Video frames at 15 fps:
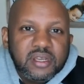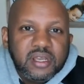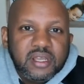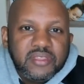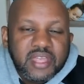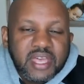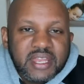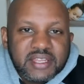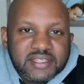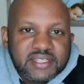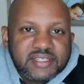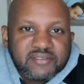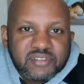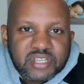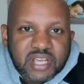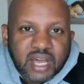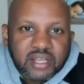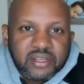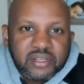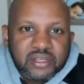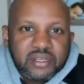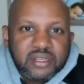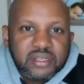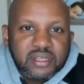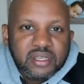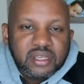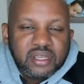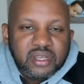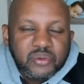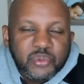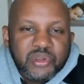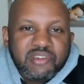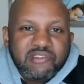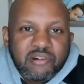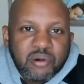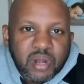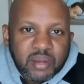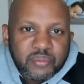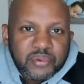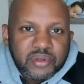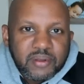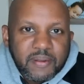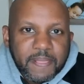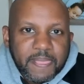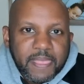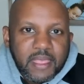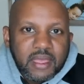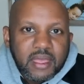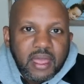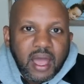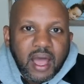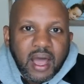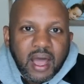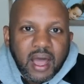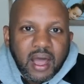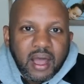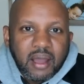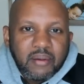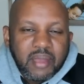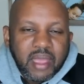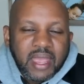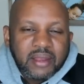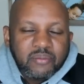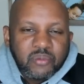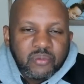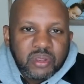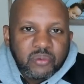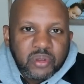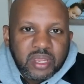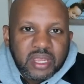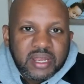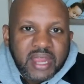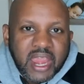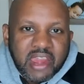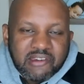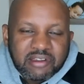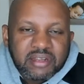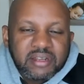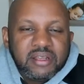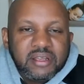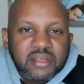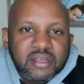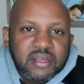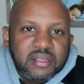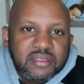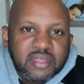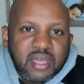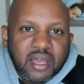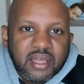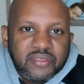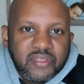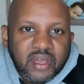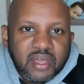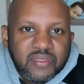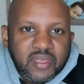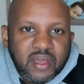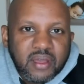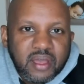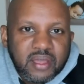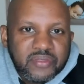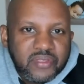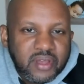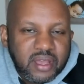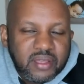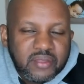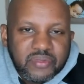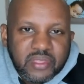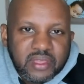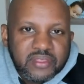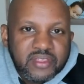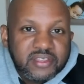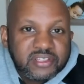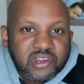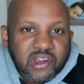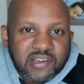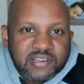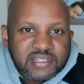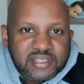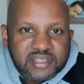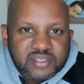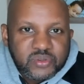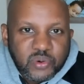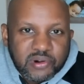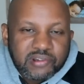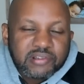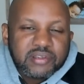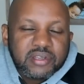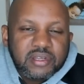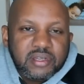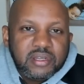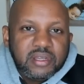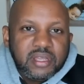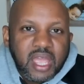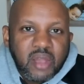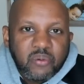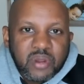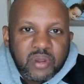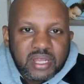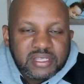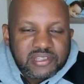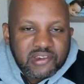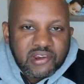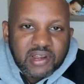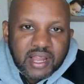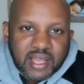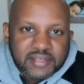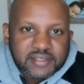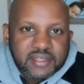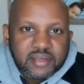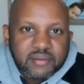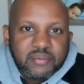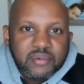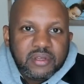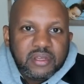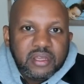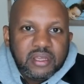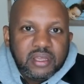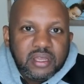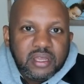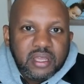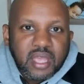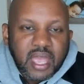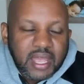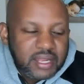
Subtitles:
The innocence of childhood. We grow up, and we inherit the scars of this world, and we internalize them. And